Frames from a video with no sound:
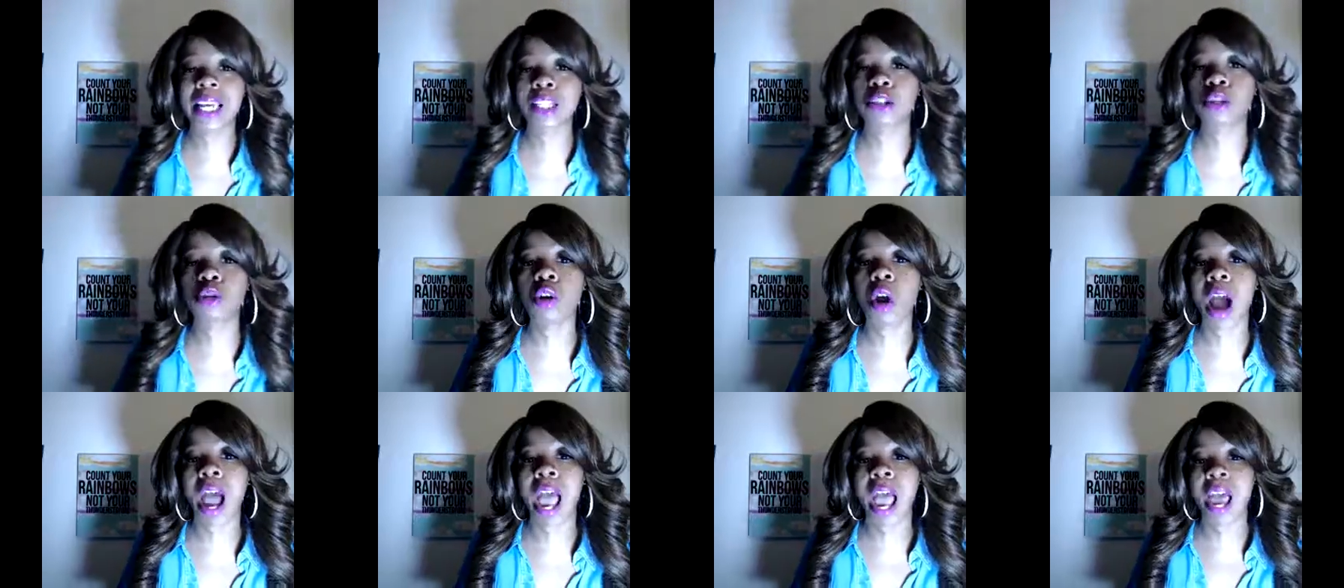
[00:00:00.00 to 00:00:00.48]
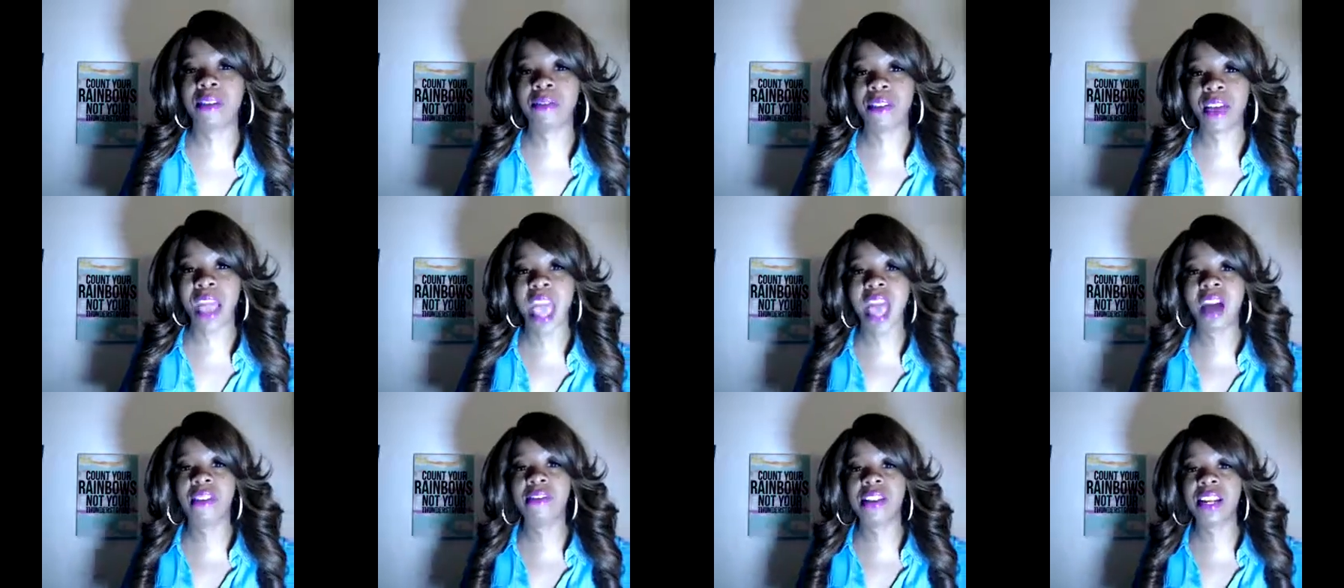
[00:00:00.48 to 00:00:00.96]
you know, I have
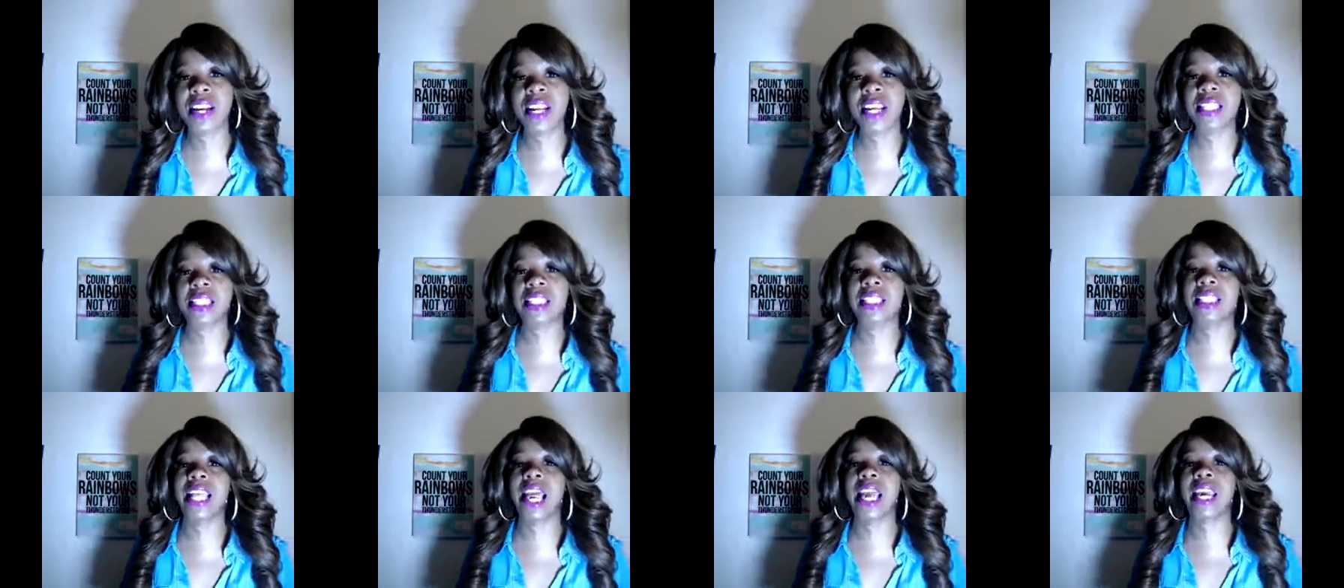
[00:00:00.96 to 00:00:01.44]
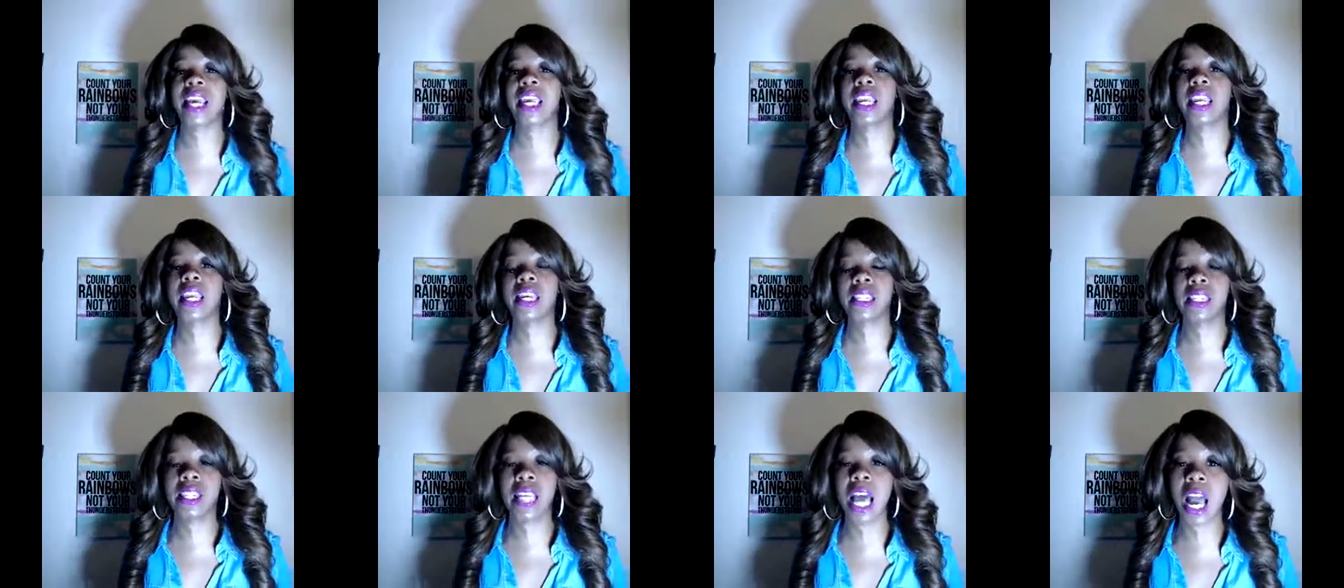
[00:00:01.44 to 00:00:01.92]
evidence that can
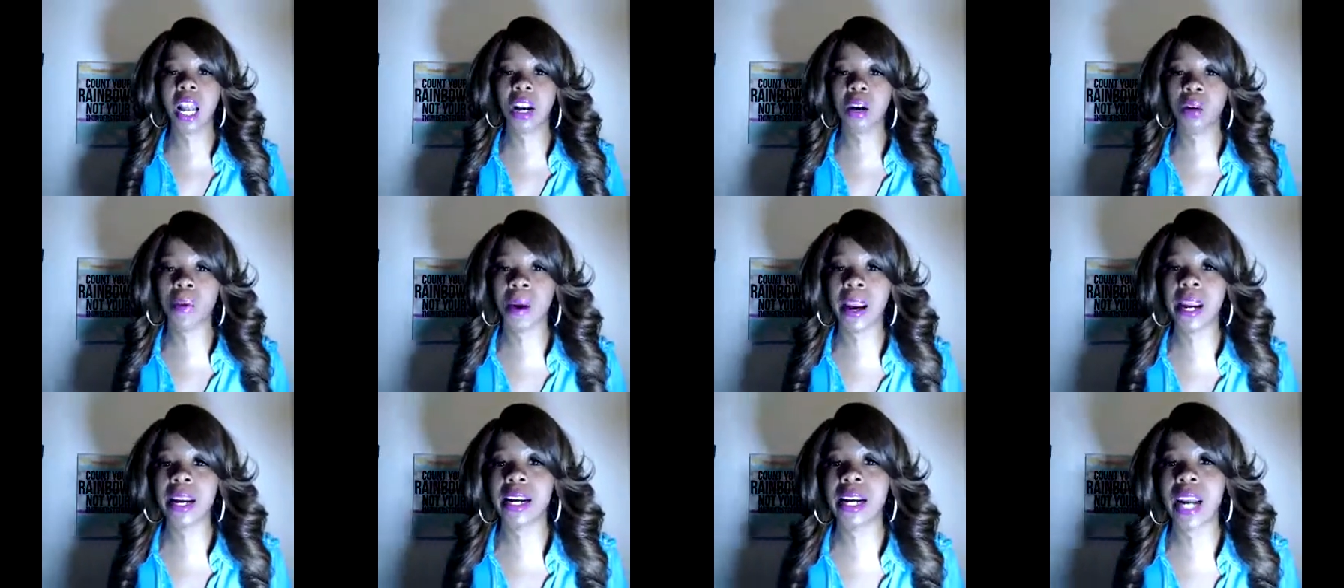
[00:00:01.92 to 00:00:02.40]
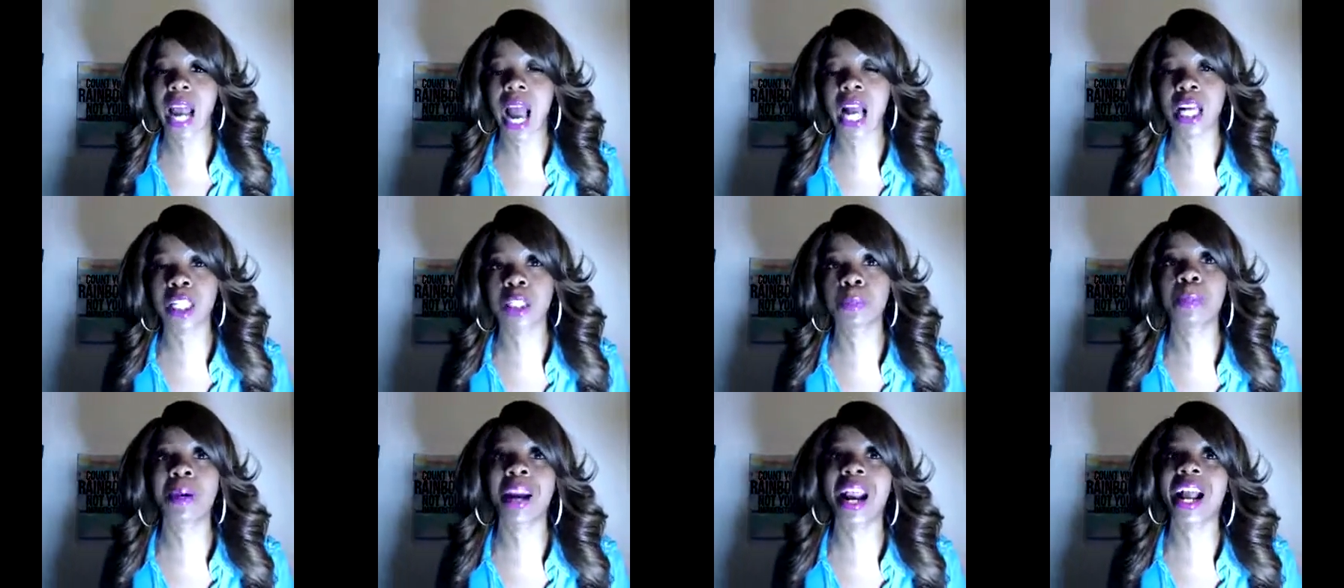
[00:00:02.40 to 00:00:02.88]
exonerate Knox,
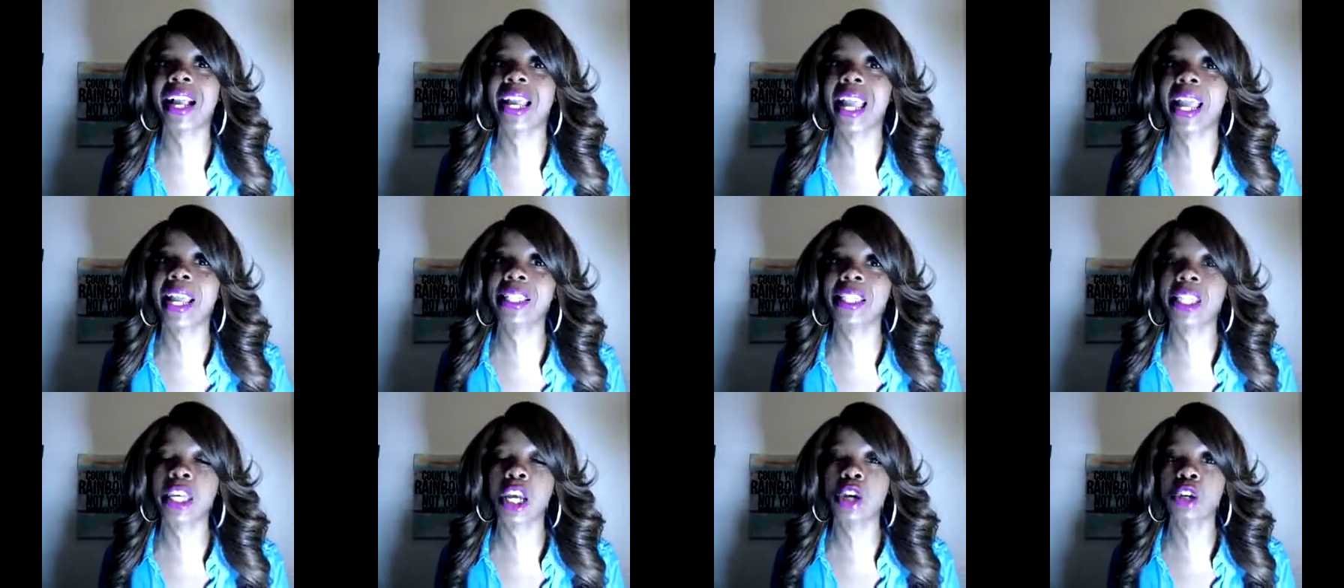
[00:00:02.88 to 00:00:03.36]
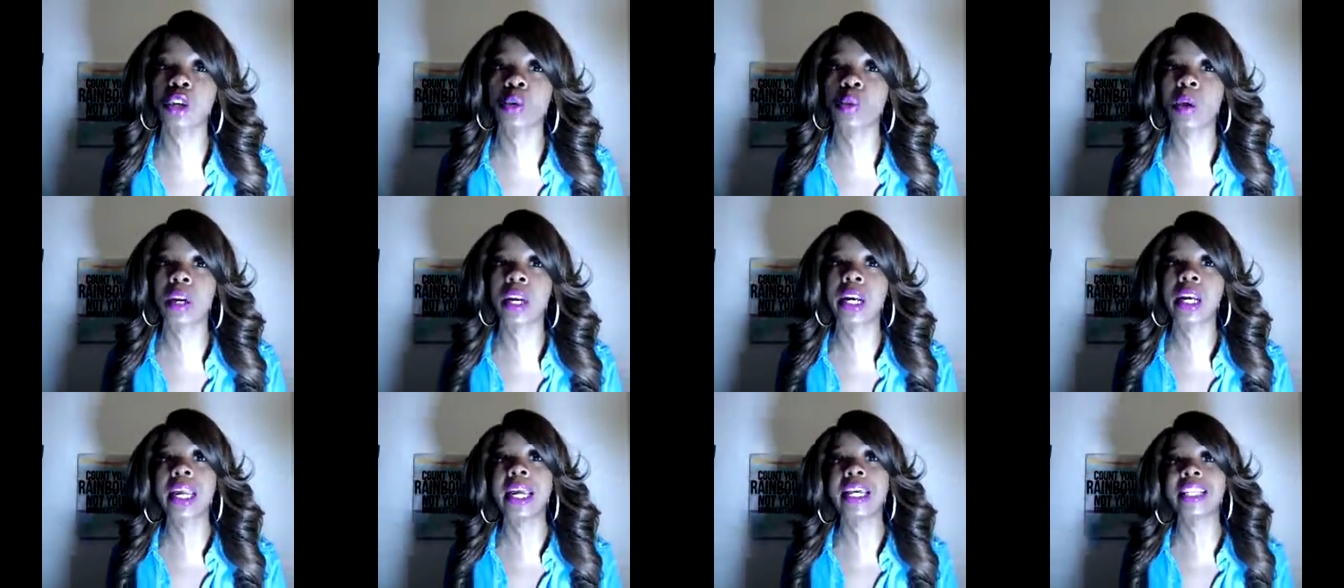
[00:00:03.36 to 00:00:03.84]
but I can't tell you what
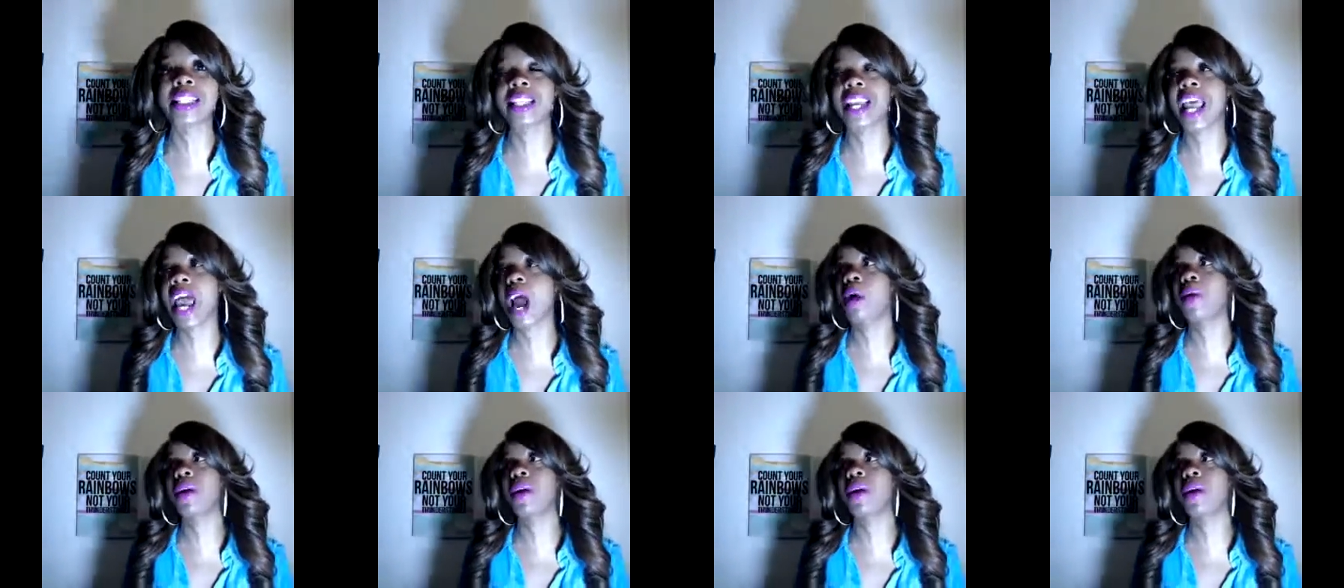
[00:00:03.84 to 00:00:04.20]
it is now.